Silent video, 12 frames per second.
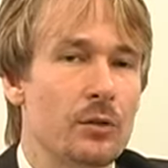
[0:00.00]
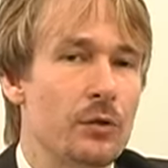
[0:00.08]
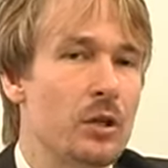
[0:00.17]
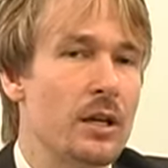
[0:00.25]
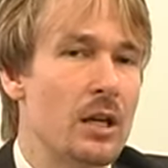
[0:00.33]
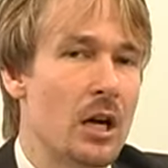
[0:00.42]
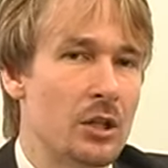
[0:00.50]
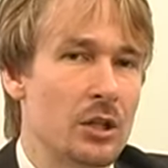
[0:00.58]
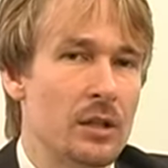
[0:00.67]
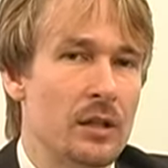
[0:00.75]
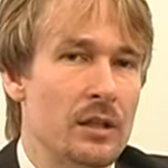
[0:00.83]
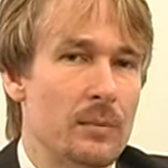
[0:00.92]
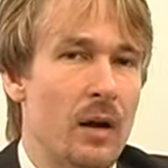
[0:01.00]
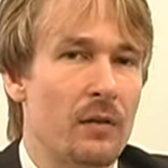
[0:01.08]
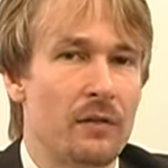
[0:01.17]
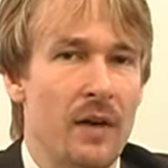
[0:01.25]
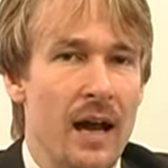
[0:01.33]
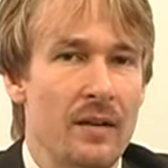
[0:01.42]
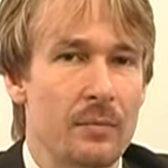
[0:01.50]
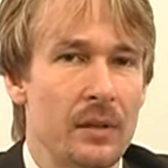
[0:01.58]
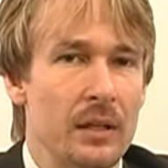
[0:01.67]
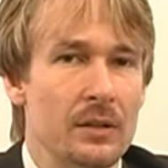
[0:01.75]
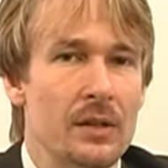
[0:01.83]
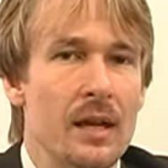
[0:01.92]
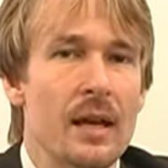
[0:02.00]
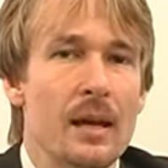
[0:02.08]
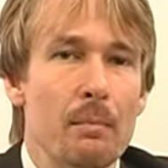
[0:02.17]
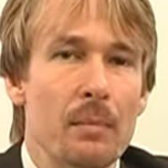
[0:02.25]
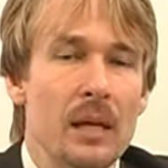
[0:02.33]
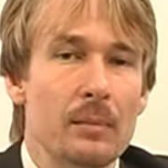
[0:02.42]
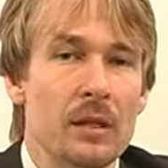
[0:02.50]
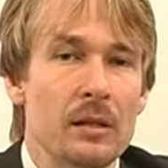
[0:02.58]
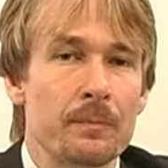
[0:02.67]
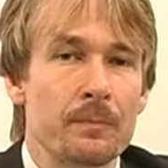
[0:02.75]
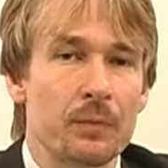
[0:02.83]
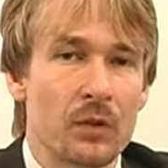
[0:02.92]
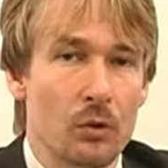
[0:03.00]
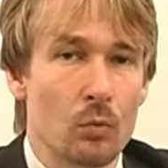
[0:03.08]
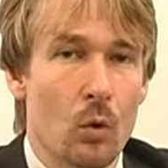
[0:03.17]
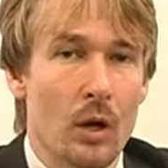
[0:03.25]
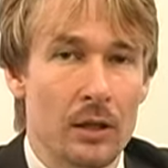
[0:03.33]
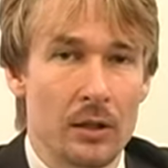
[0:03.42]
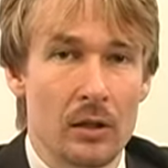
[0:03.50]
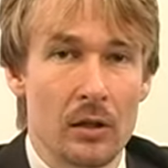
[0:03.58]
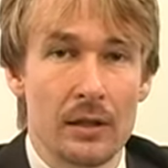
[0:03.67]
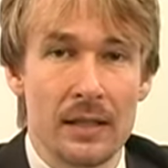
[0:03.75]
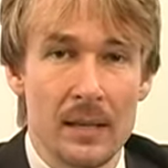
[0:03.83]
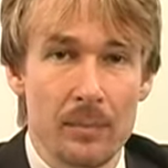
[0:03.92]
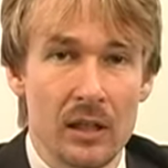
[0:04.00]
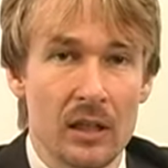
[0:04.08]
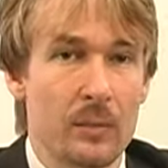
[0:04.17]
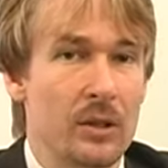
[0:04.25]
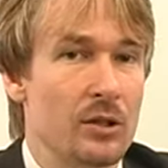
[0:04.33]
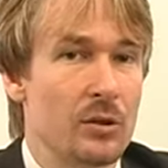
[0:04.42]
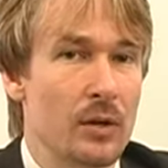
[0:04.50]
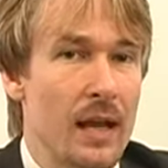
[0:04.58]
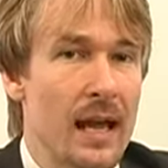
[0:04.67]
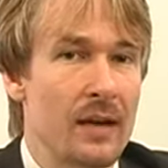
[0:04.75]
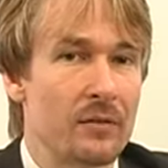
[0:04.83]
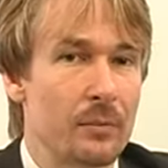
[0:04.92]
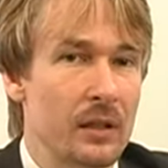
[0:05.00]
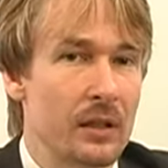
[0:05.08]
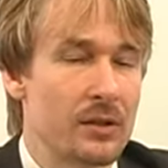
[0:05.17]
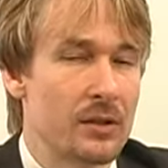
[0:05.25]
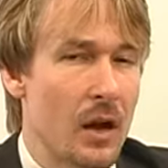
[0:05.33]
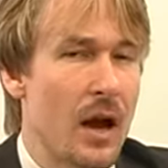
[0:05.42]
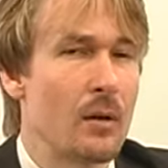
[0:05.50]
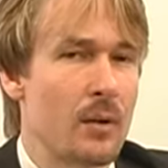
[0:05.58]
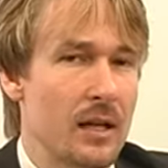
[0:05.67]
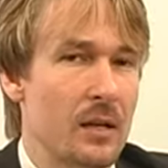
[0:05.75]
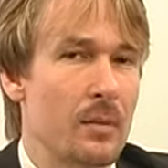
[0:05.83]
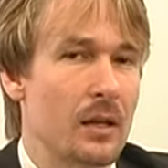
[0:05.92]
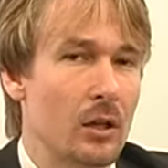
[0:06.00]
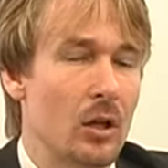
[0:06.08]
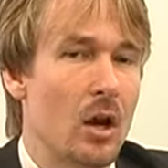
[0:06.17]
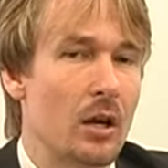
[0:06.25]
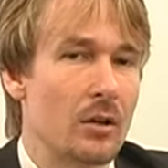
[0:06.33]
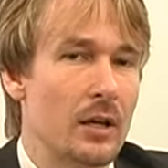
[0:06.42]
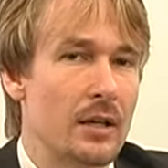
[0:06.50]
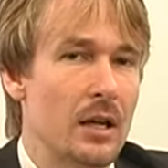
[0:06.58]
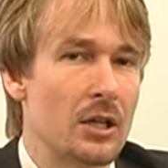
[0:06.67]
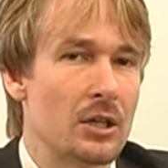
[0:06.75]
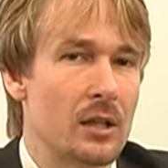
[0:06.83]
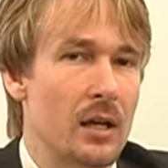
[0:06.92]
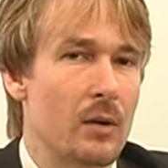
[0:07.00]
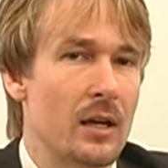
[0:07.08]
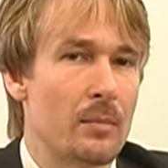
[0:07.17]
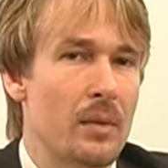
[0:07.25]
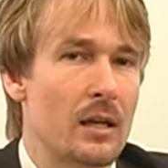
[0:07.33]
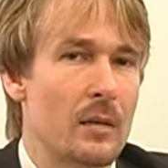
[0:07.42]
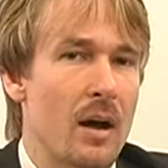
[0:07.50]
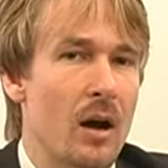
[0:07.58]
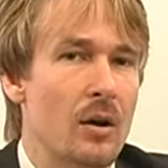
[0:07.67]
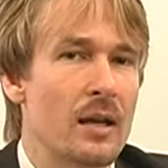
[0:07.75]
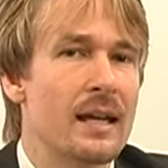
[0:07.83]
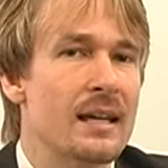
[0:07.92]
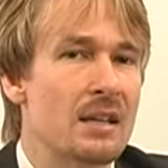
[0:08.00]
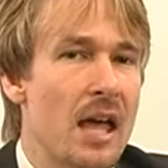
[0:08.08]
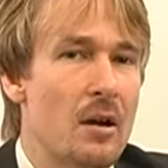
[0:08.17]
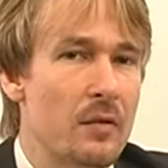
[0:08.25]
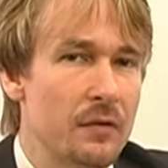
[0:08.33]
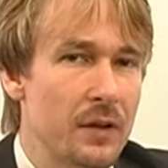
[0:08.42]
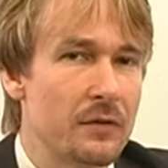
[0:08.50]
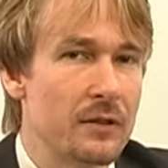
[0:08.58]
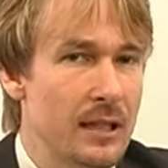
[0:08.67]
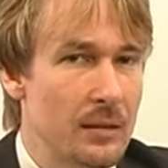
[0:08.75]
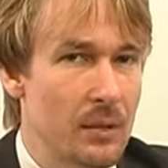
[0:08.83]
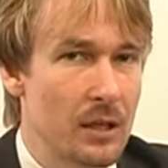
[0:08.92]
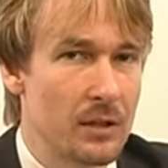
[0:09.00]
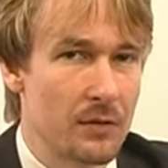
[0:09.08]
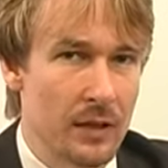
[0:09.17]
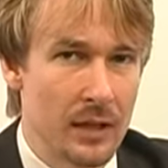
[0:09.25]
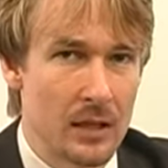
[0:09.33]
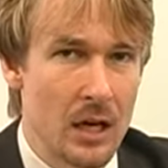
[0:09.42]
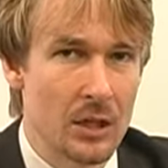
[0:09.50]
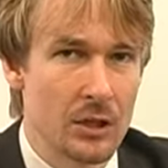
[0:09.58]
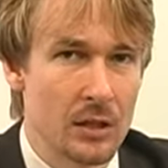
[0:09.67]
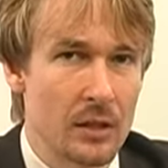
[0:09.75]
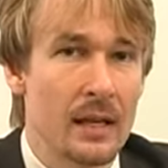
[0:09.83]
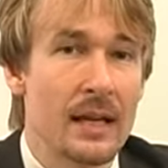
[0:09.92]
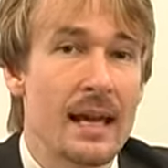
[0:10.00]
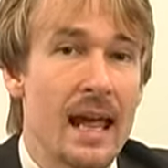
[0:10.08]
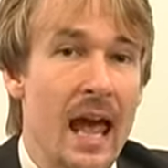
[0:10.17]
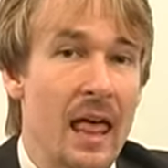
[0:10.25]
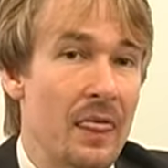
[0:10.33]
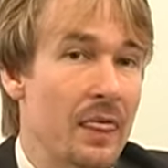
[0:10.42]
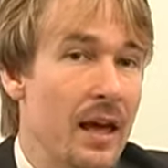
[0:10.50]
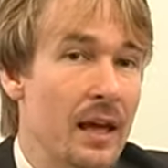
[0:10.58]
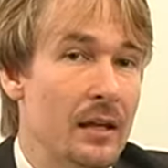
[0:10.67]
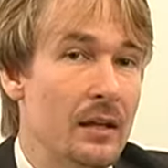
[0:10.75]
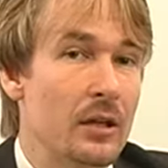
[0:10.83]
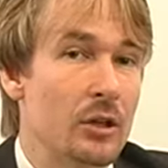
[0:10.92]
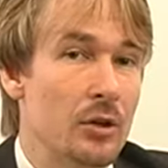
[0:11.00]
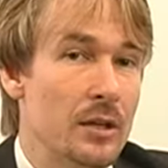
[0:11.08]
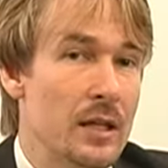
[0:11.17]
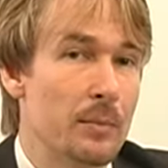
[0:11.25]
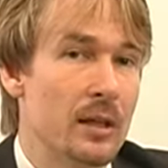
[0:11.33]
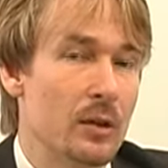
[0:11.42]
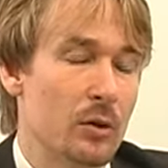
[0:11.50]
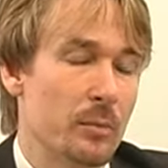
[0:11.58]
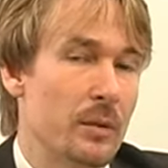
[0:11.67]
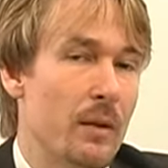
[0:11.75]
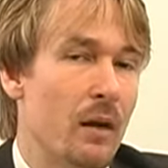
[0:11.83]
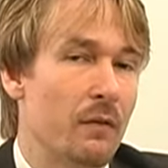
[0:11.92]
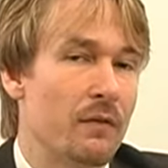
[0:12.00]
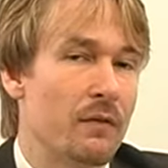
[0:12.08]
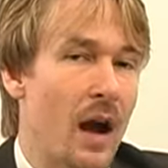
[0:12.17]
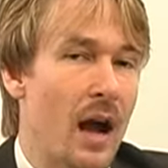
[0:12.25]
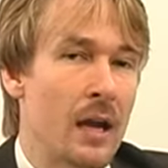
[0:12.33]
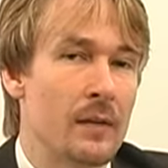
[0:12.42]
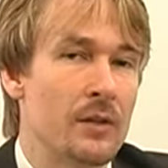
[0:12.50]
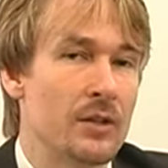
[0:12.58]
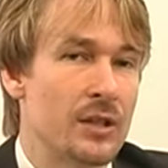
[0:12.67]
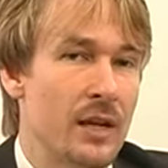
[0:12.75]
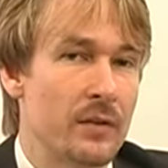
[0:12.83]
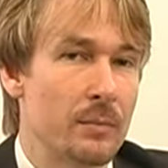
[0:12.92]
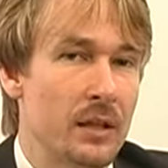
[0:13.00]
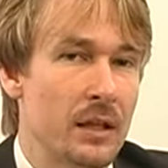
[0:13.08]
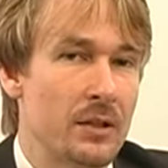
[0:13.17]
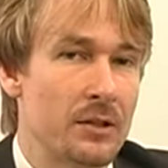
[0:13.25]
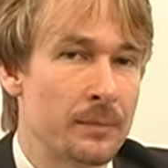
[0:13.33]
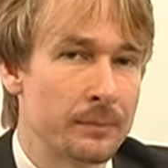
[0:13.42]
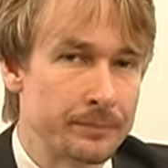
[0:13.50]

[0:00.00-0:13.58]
if your induction is about 5 minutes, maybe you'd want your deepening to be 2.5 minutes. Now I recommend a longer induction. I recommend about 10 or 15 minutes for the induction. And then your deepening would be about 5 to 7 minutes.